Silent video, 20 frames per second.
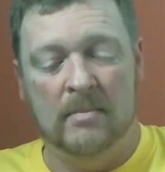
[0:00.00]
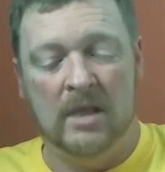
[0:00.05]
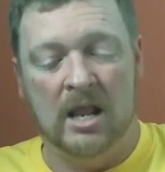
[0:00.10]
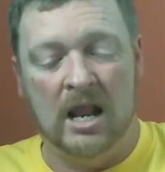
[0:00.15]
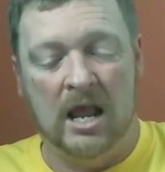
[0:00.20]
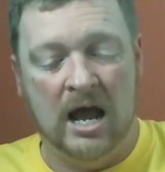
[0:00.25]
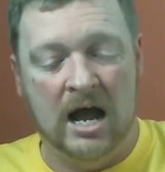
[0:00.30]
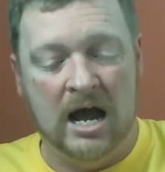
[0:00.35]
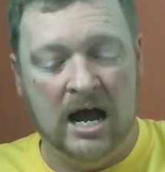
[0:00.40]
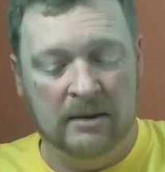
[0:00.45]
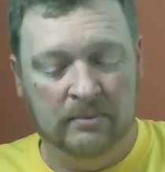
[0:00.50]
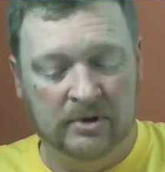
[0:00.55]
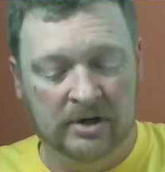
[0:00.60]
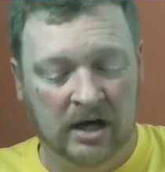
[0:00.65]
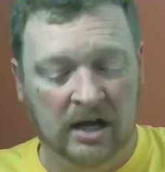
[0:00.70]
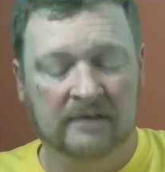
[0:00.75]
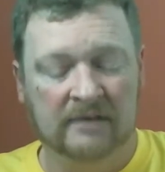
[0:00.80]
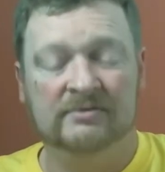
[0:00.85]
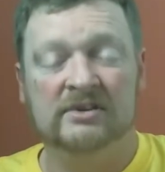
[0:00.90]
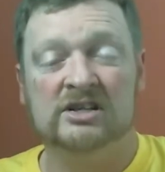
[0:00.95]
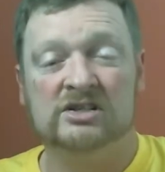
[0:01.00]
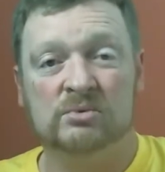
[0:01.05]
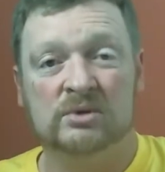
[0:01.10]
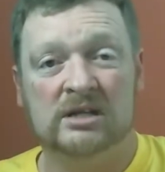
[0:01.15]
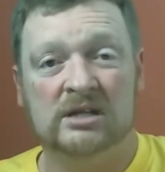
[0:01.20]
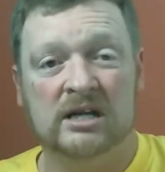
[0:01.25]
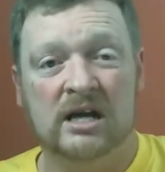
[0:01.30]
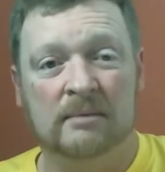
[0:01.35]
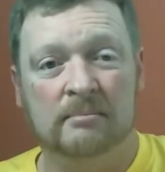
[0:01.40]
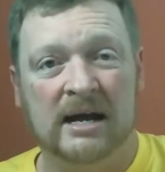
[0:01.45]
I would love this one to
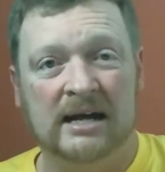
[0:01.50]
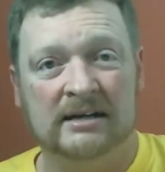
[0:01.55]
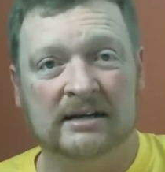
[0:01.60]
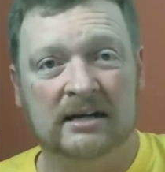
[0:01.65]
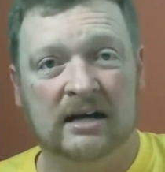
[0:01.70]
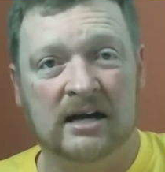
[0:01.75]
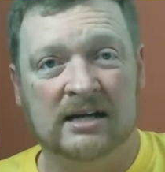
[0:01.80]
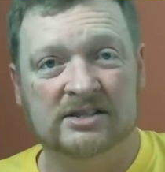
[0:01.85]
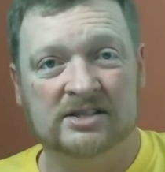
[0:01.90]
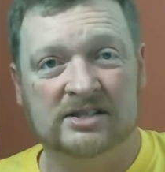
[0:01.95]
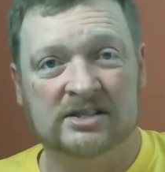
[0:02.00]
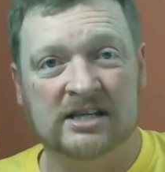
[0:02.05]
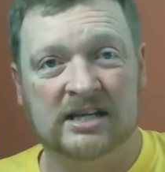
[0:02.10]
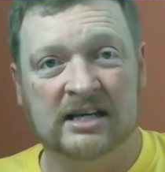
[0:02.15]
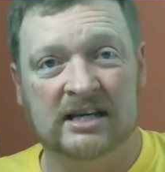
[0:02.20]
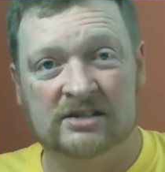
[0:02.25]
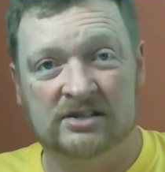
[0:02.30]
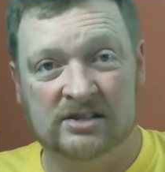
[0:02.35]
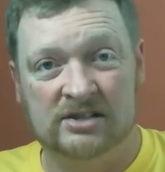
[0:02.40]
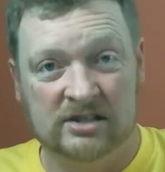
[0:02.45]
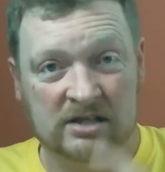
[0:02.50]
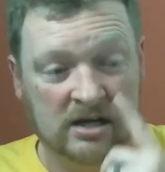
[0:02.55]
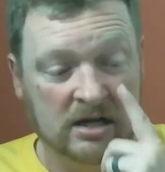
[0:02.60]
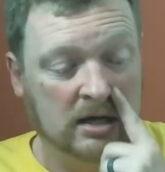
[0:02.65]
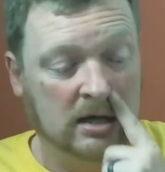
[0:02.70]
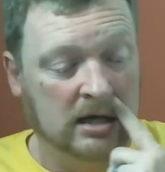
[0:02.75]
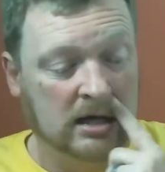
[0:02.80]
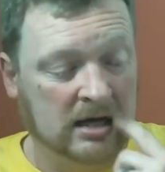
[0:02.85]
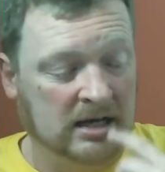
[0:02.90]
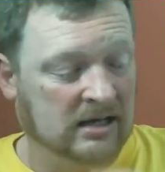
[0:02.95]
come back 9.6.
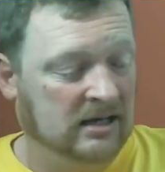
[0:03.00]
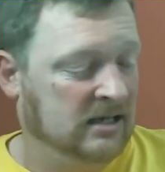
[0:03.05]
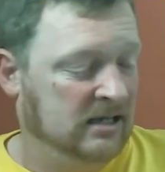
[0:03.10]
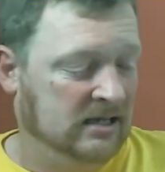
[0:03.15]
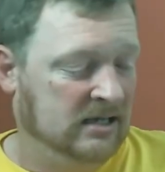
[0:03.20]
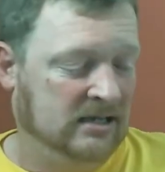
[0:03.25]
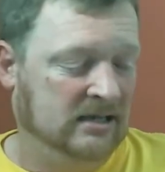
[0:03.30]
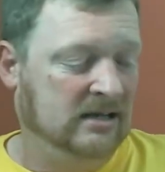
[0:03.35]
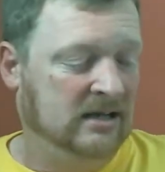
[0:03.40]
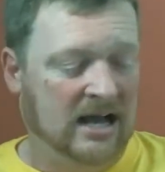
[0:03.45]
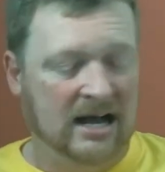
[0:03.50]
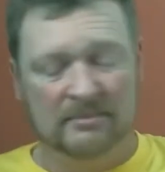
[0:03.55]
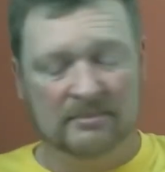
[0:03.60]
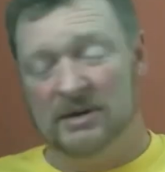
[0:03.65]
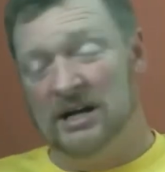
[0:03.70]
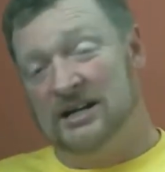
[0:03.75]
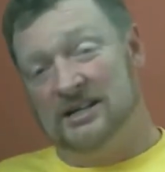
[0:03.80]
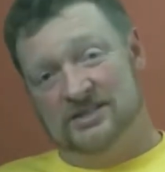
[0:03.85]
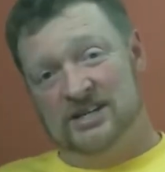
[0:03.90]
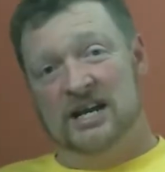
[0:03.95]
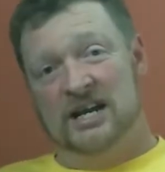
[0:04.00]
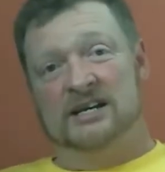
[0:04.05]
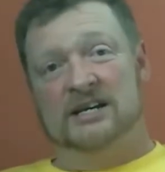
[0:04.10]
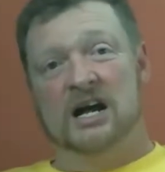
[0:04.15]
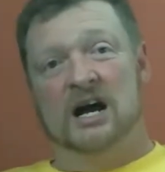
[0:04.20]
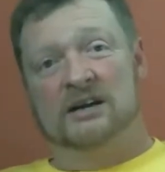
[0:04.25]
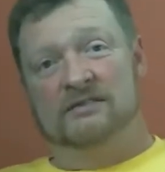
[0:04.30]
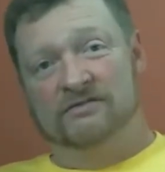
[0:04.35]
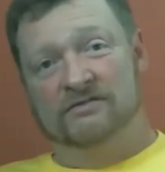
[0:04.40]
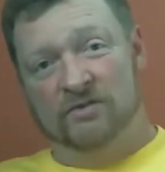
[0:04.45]
I'm going to say
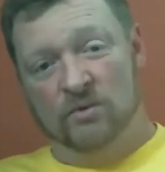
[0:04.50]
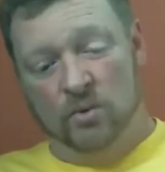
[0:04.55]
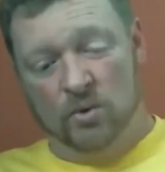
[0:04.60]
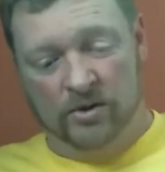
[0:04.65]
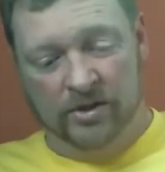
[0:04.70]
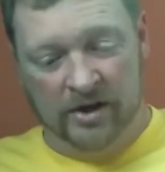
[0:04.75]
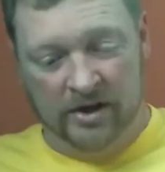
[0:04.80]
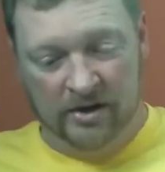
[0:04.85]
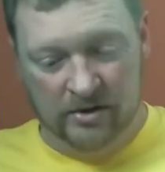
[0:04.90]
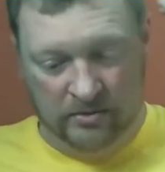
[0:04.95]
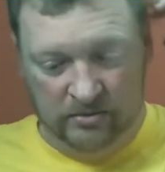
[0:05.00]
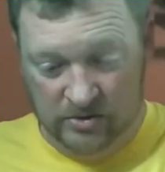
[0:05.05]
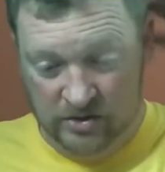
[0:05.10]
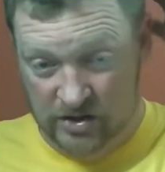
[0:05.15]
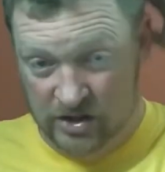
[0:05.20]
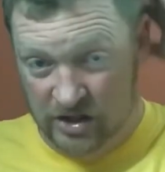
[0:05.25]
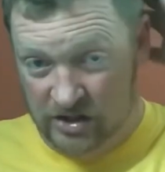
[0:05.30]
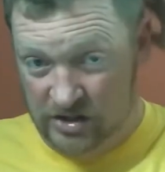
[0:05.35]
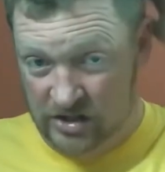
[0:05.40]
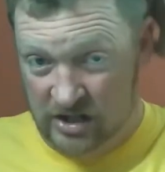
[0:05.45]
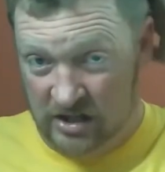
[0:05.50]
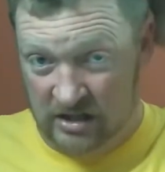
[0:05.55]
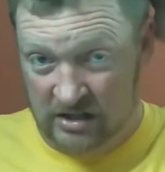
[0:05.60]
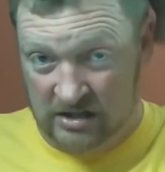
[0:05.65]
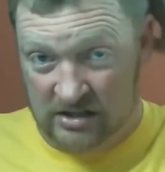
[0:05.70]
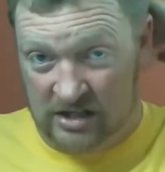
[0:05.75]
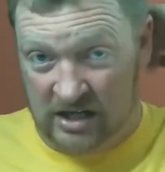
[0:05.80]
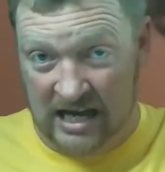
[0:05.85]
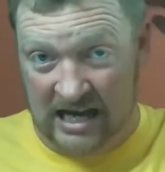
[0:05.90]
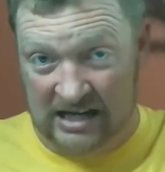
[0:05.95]
9.4 though, just
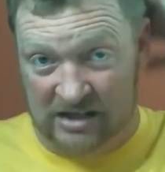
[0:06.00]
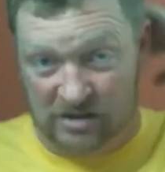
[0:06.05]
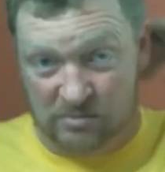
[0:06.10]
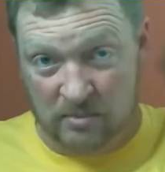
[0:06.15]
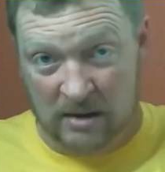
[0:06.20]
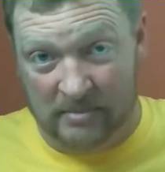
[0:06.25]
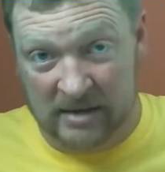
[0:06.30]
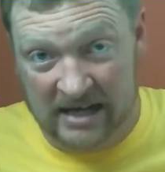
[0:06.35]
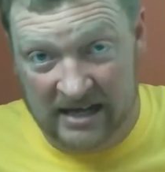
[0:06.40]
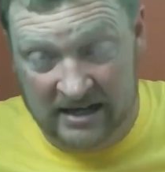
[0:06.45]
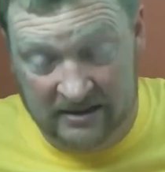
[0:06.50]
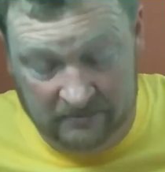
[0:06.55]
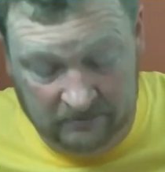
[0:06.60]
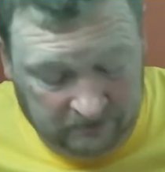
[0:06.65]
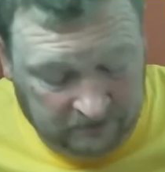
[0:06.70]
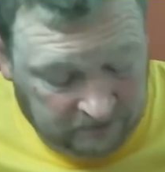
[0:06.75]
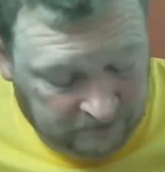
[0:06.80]
to hedge my bet.